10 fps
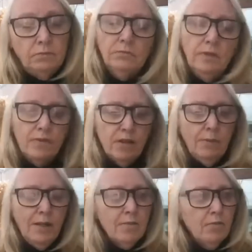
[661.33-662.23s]
We have the
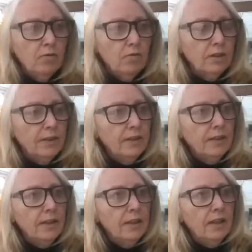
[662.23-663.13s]
passport.
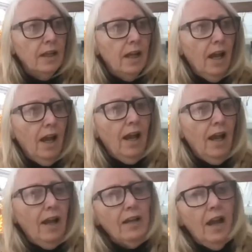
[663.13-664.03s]

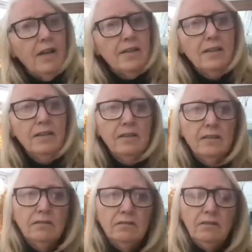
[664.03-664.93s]
And I said,
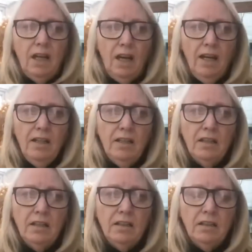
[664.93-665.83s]
yeah,
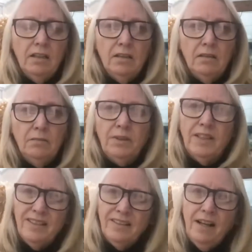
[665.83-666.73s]
but I
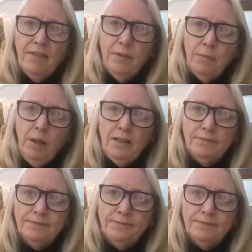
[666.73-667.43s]
didn't have the money.